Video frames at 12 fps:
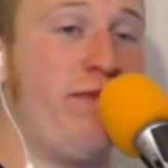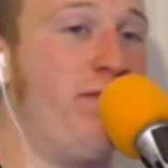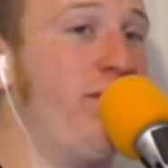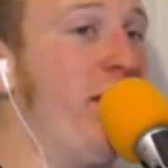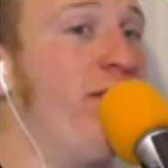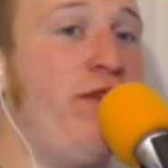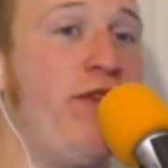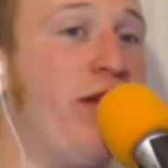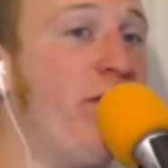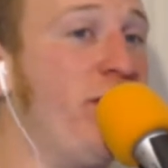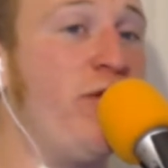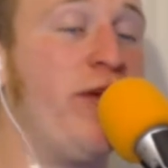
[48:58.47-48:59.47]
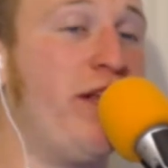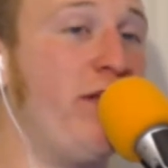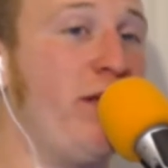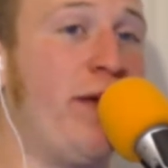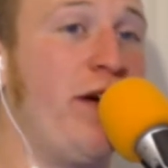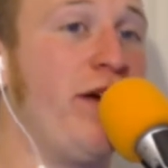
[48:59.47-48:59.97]
even if you don't do
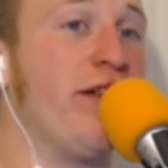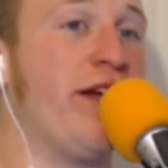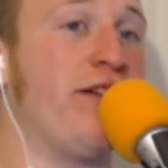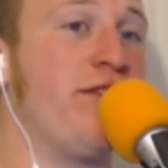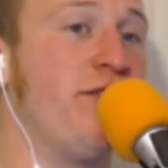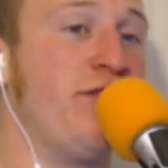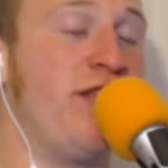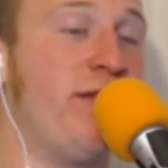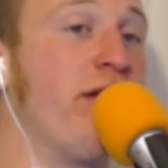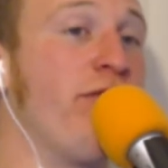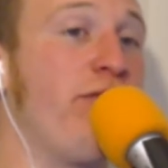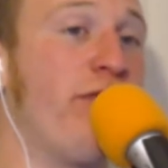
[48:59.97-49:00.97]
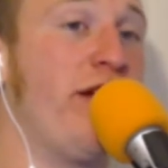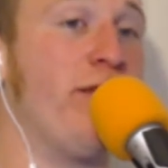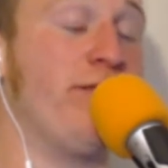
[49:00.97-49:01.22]
anything beyond that, just the amount of freedom